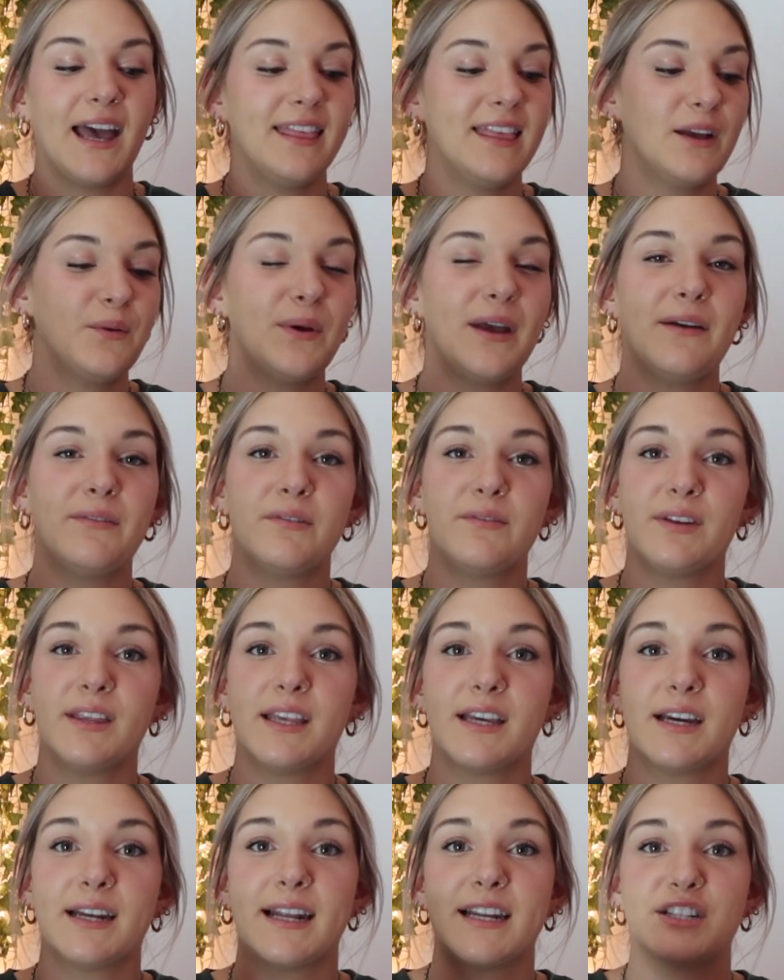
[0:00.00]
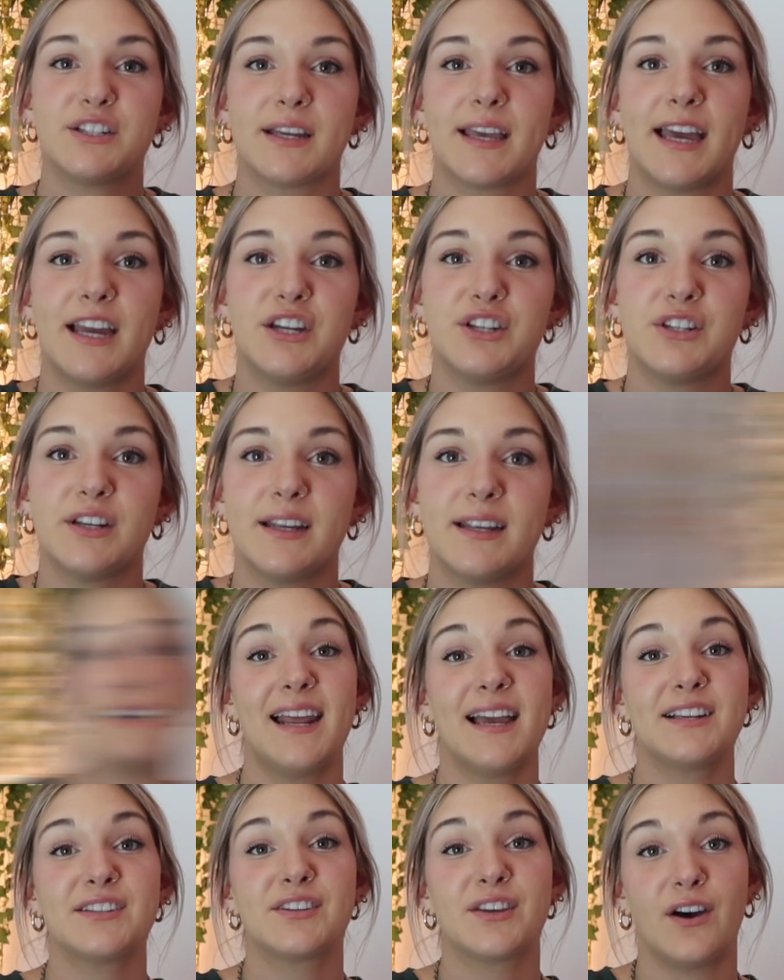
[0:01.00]
I think we have a really good education. The
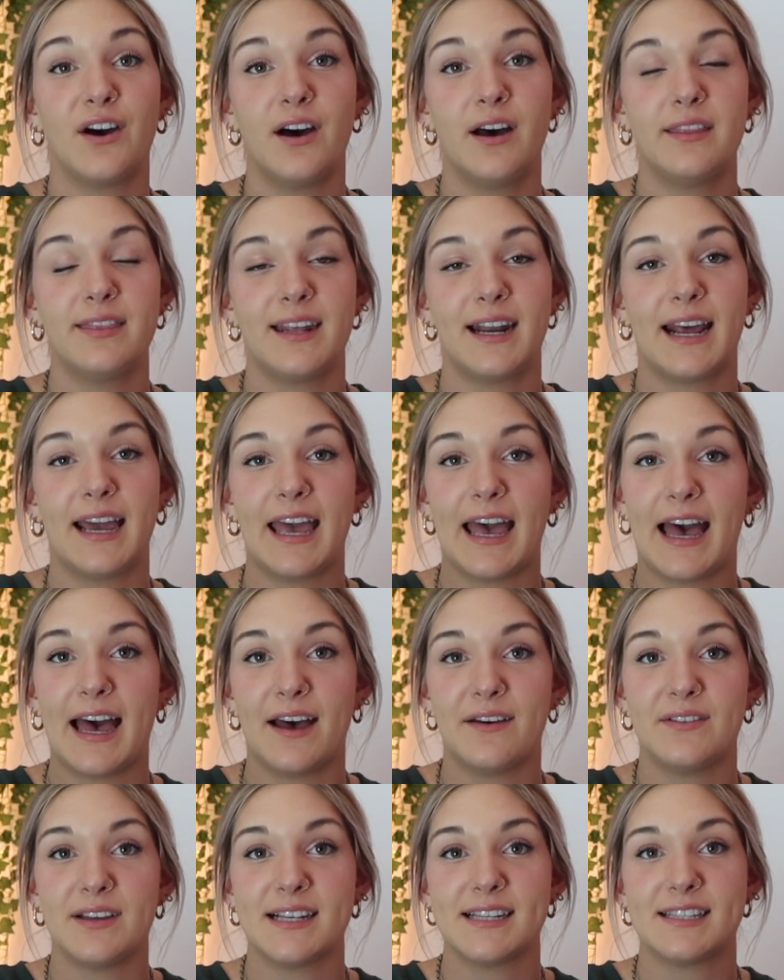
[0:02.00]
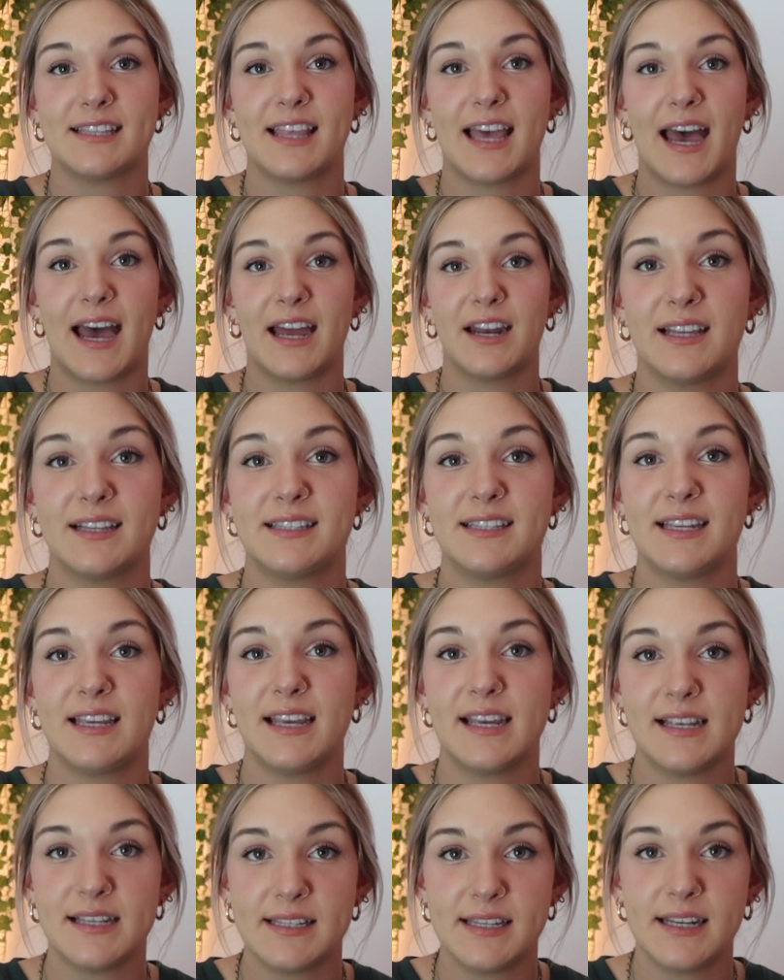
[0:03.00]
next con that I have is that it's
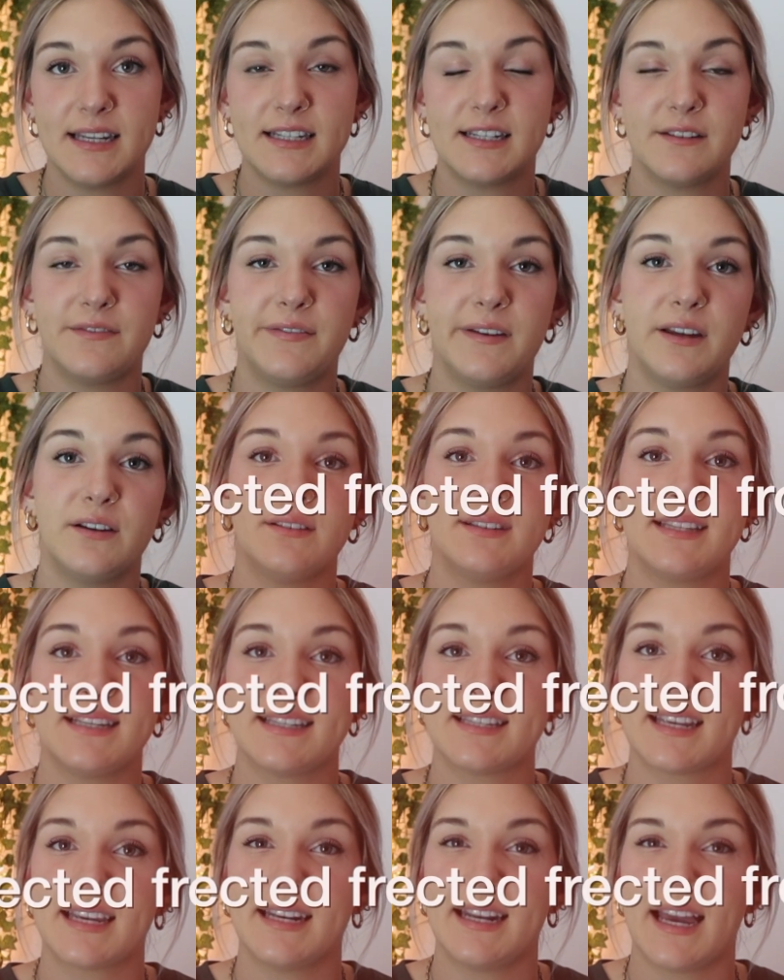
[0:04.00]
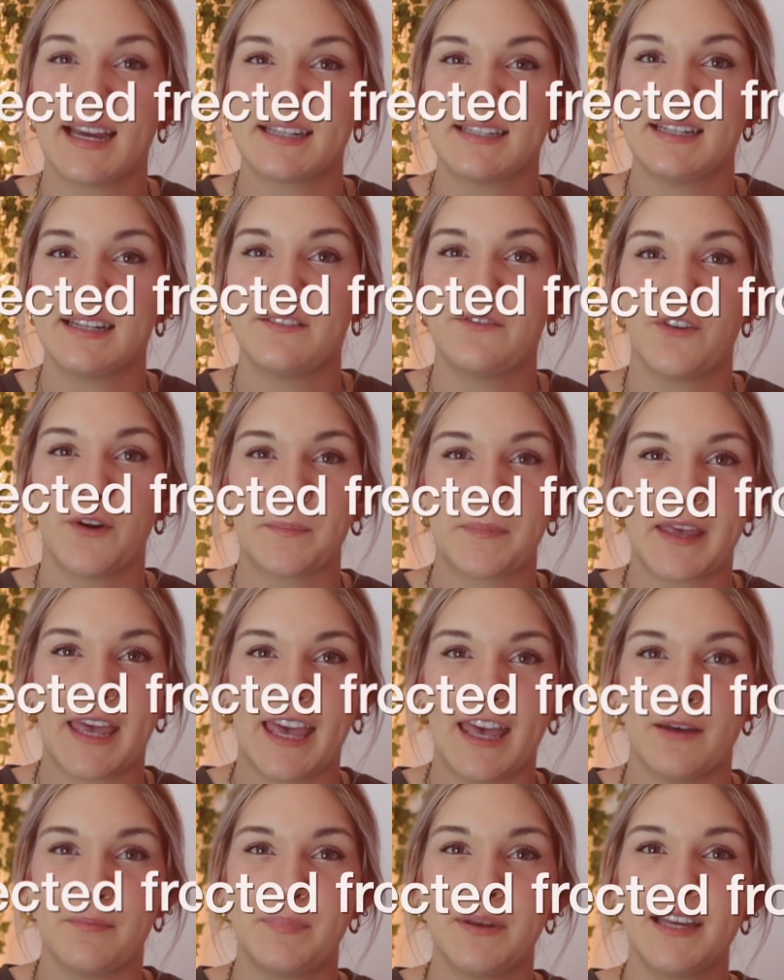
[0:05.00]
easy to feel disconnected from
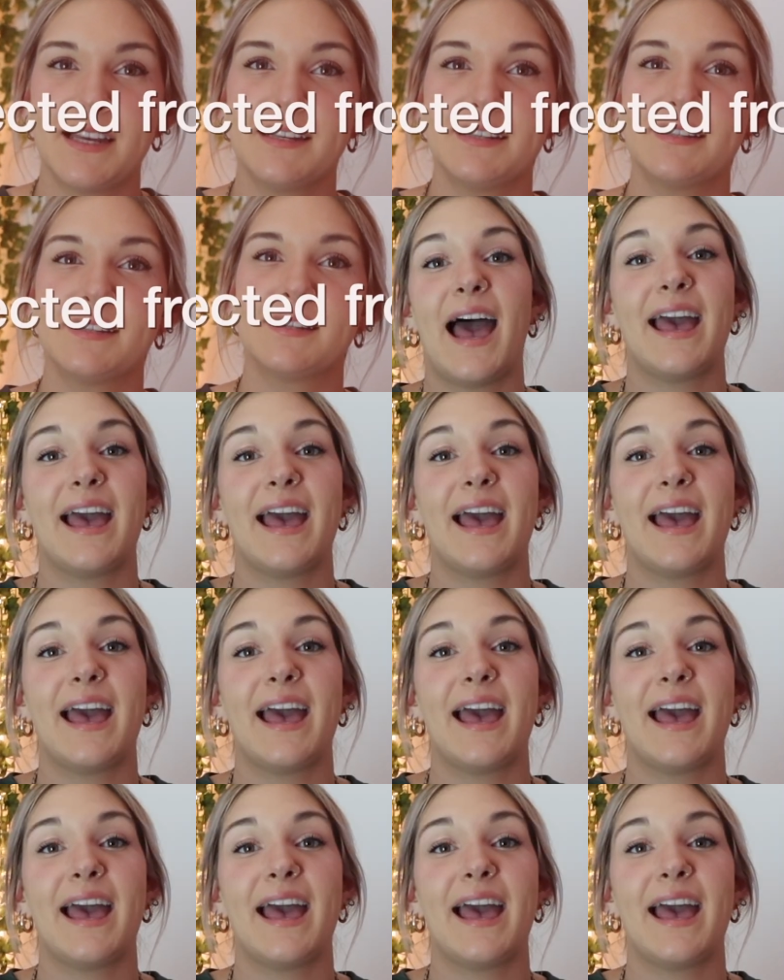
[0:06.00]
campus.